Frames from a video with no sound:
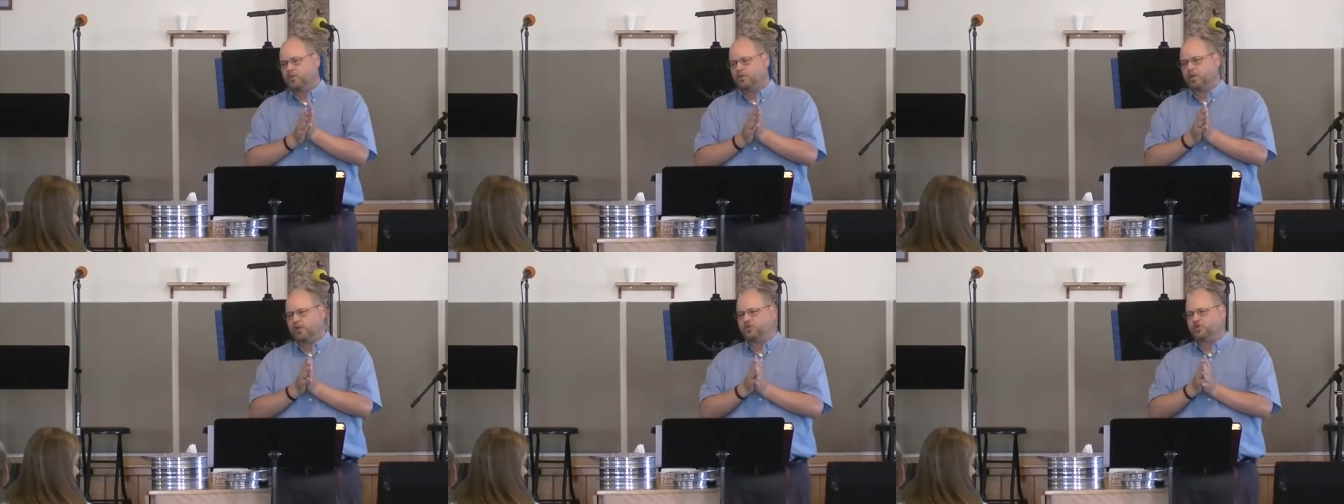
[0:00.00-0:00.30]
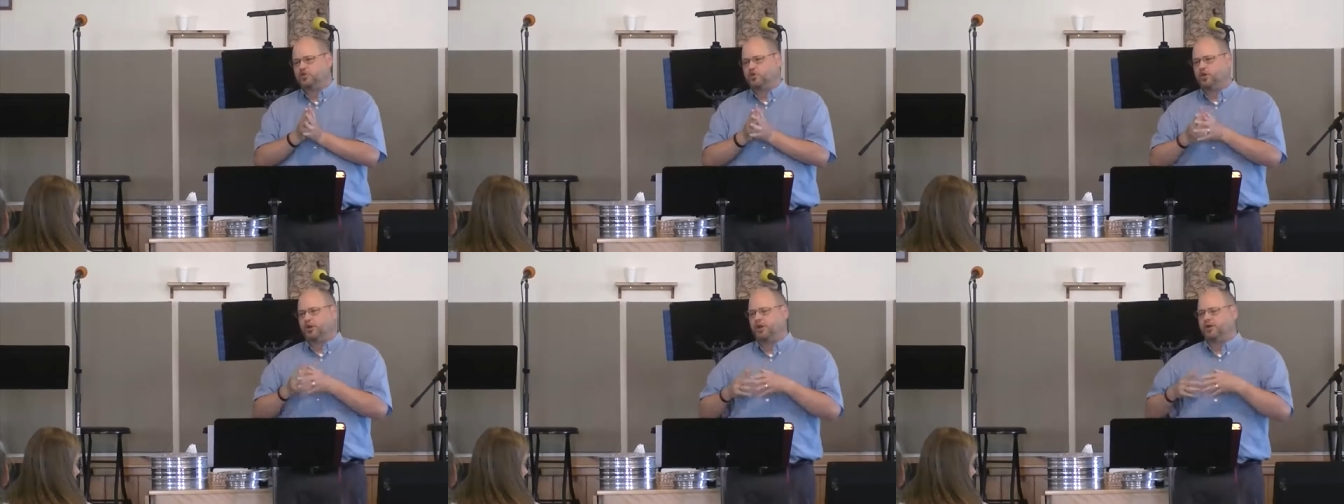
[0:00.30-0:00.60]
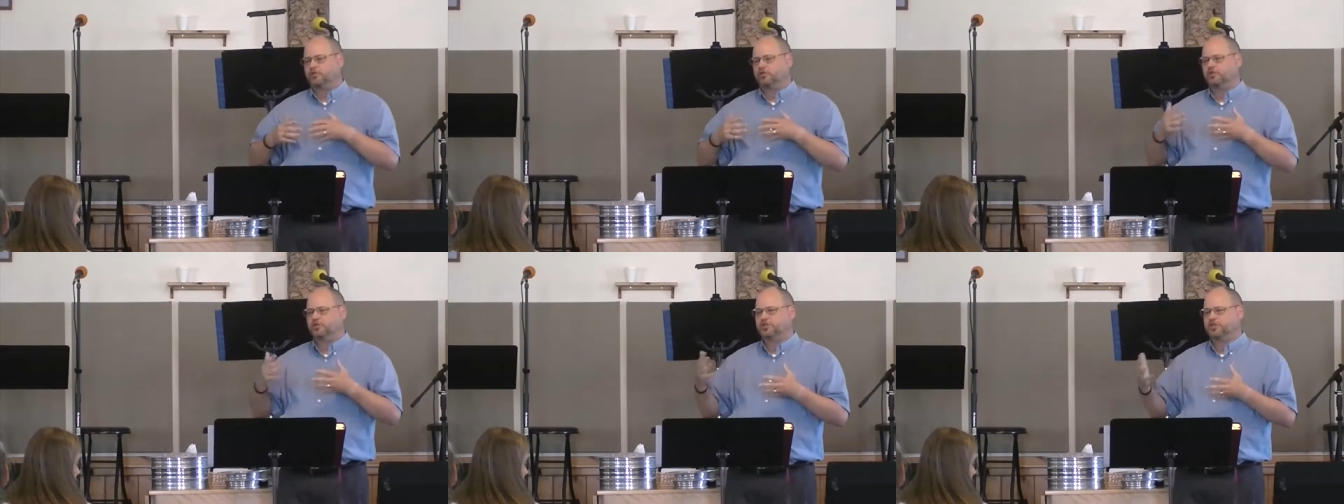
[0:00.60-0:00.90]
that you would
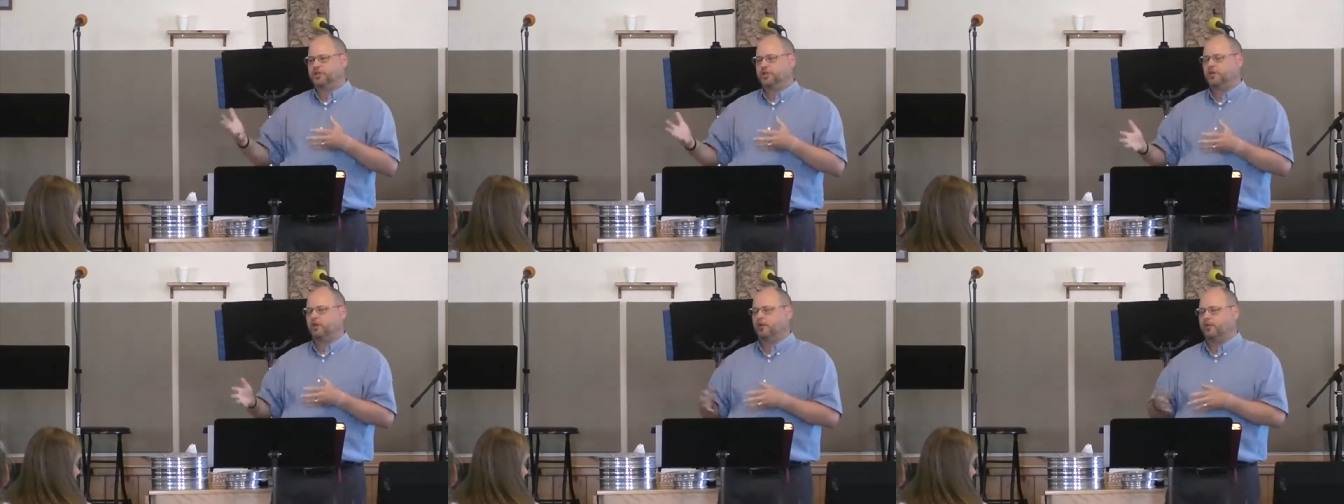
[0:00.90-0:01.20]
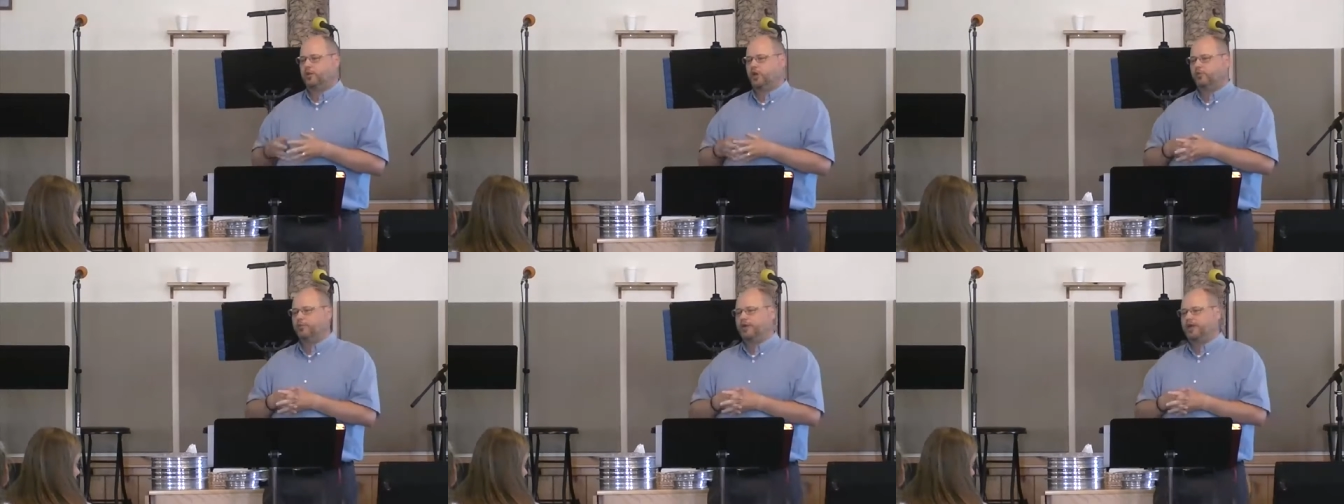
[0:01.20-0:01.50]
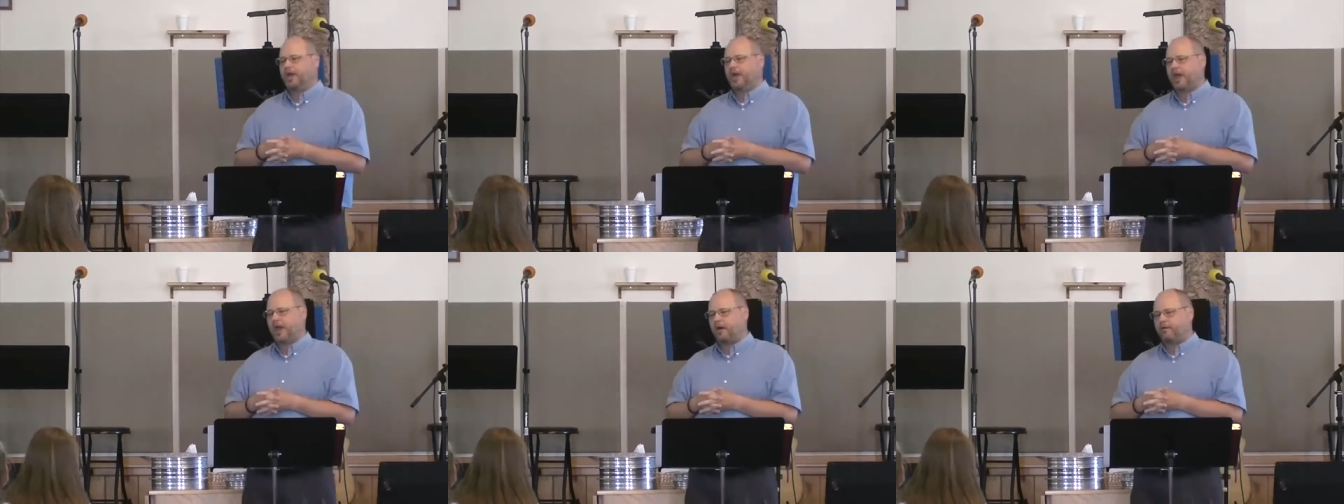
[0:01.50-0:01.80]
intercede on their
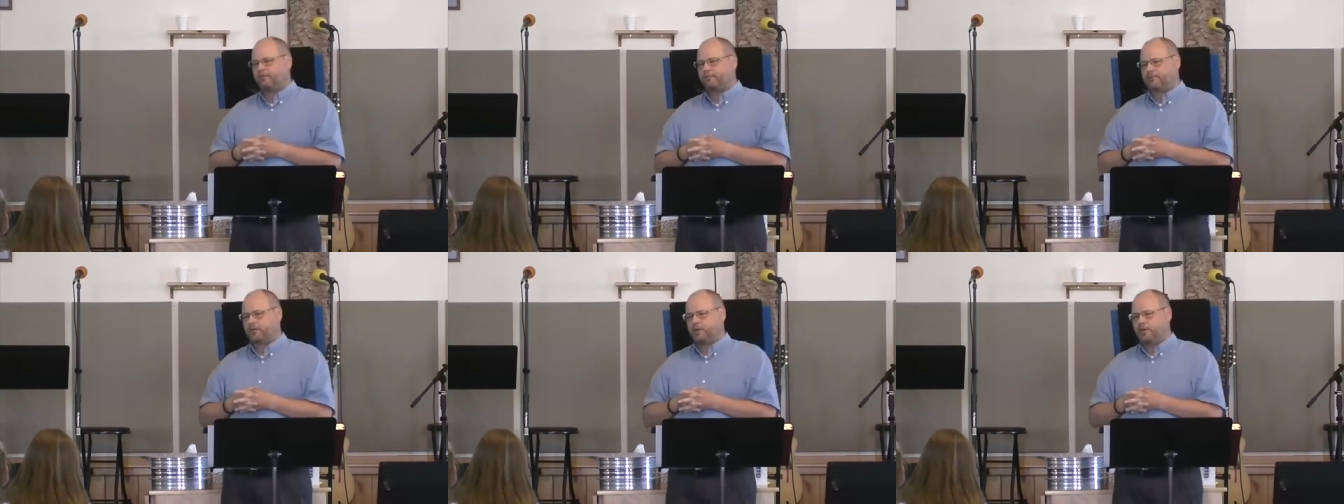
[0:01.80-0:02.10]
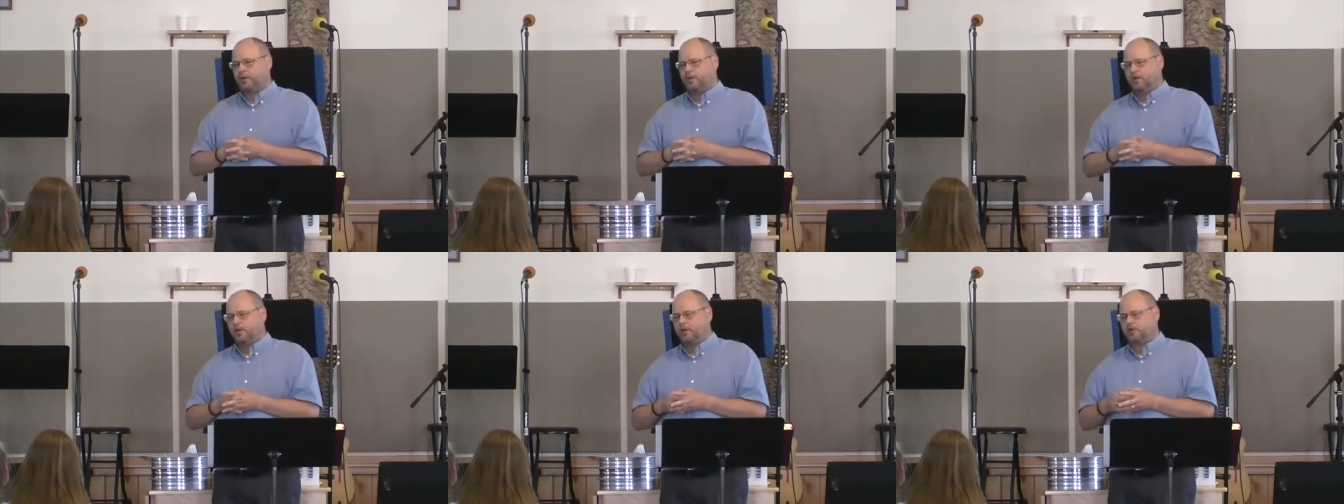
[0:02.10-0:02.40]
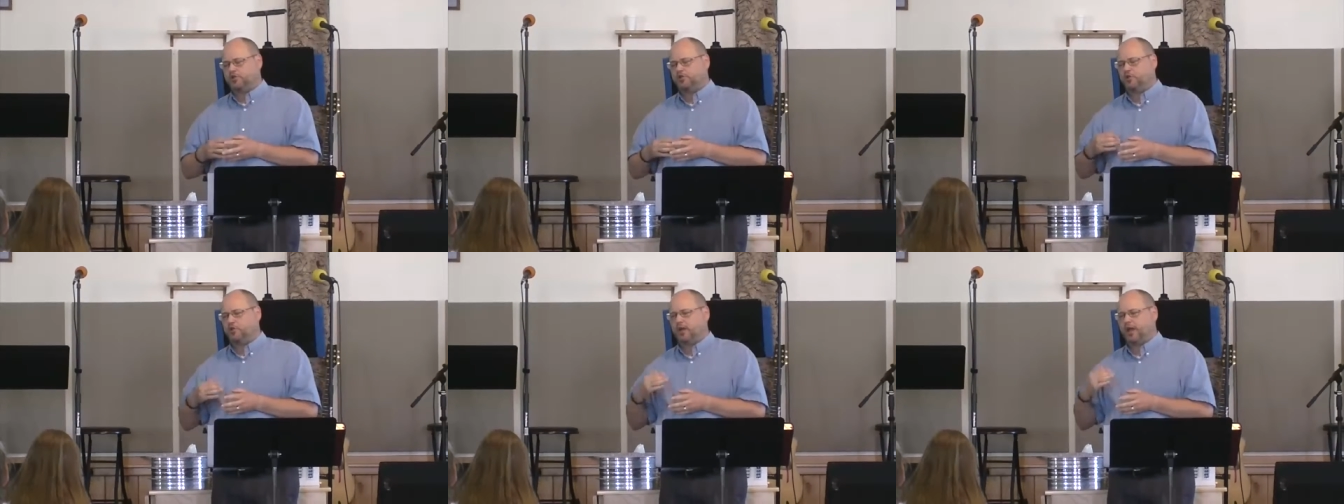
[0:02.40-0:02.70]
behalf,
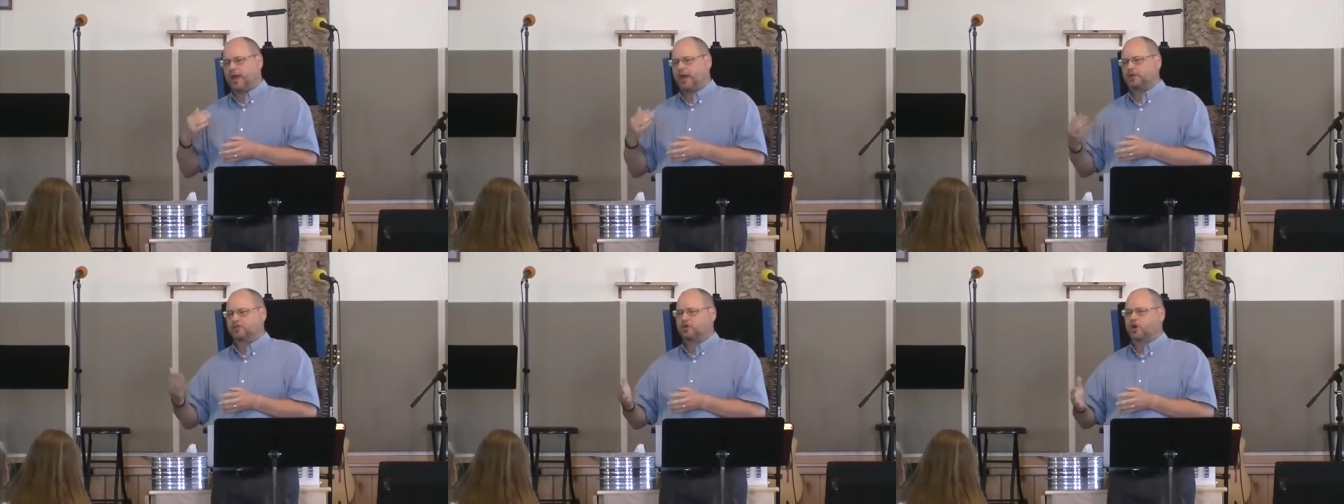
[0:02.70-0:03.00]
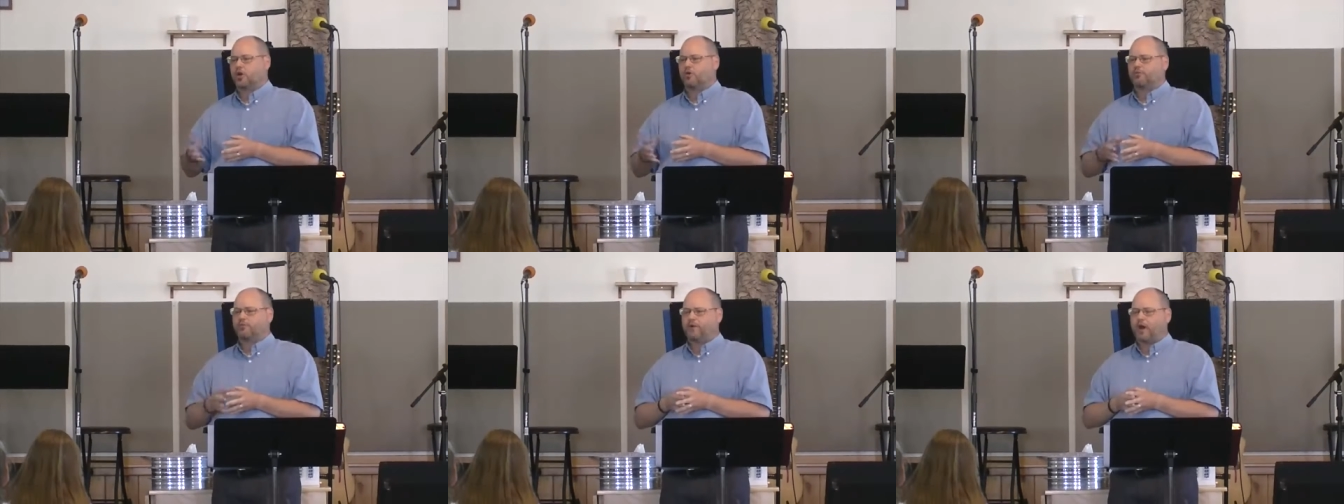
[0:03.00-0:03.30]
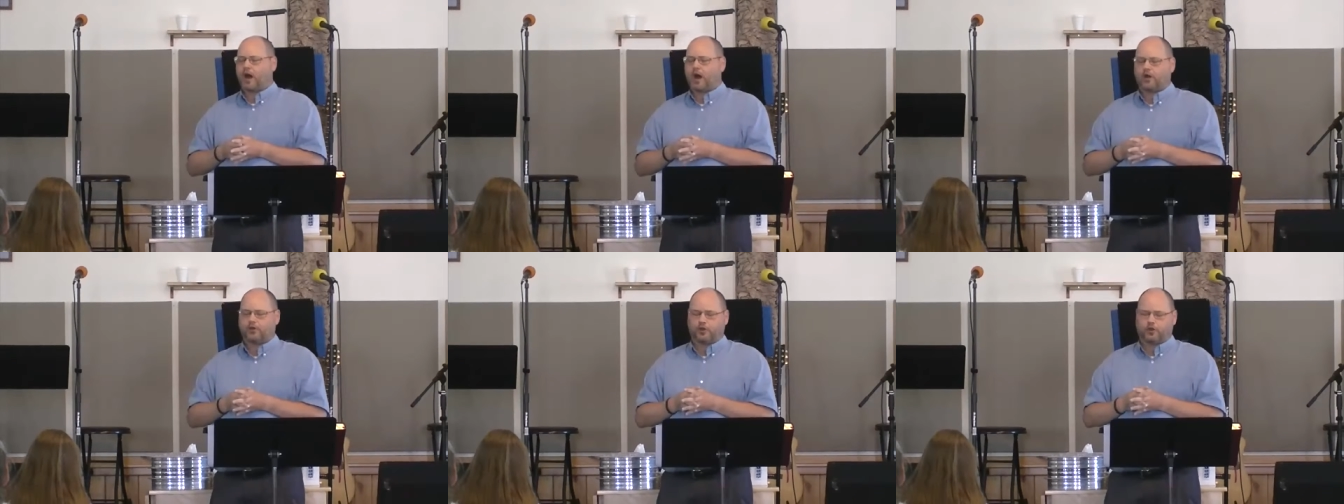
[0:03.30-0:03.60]
that you would ask our
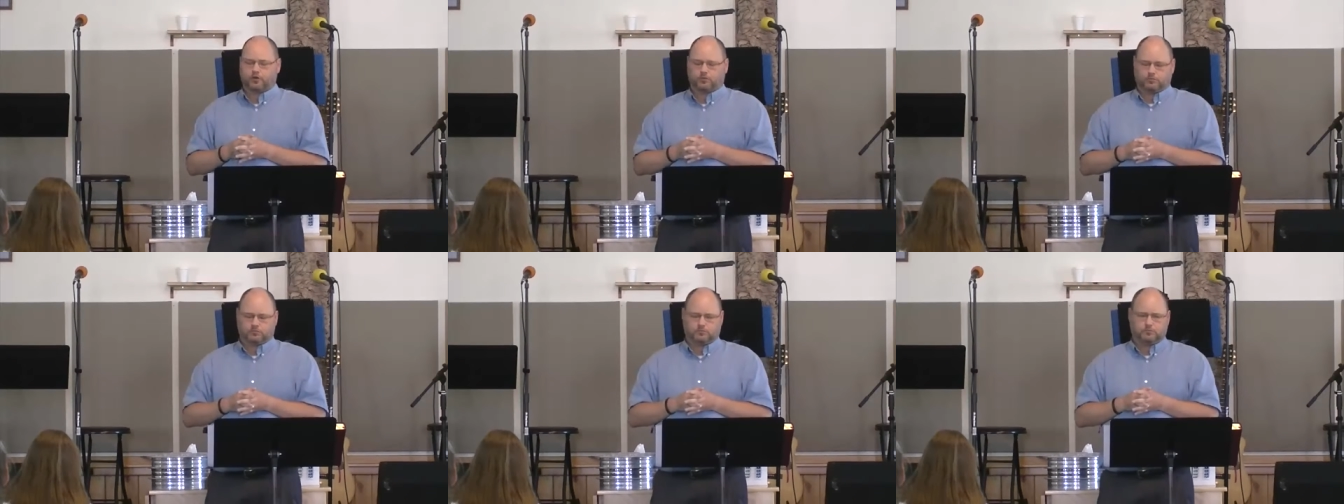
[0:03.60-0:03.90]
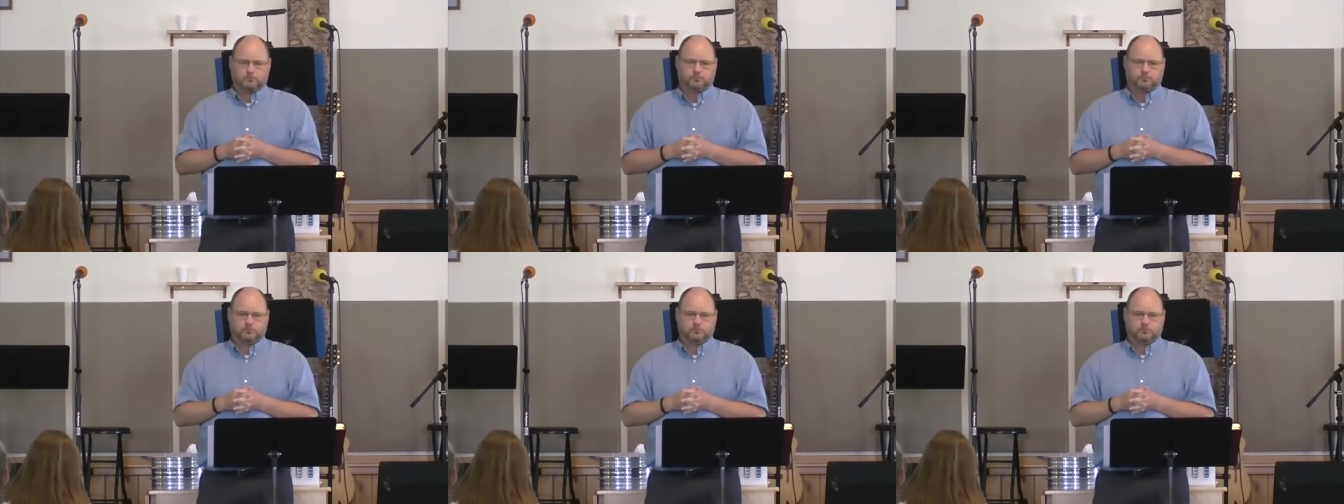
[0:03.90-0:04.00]
Father